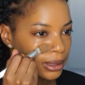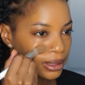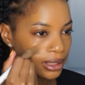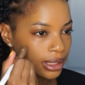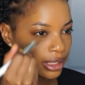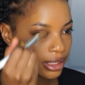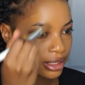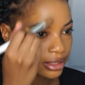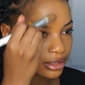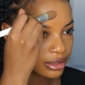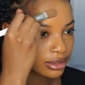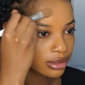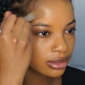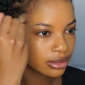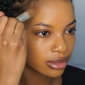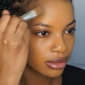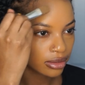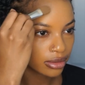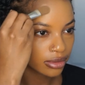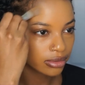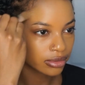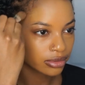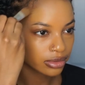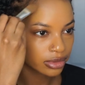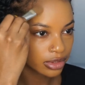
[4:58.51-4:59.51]
And it's
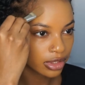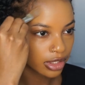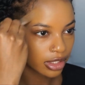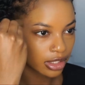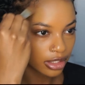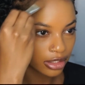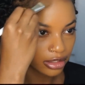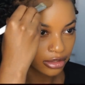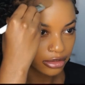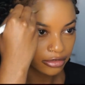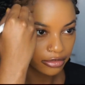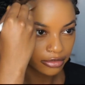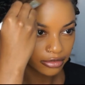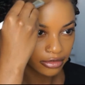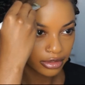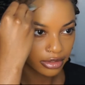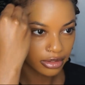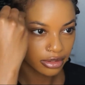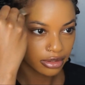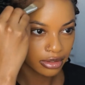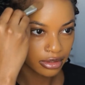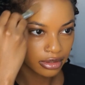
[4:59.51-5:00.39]
so soft.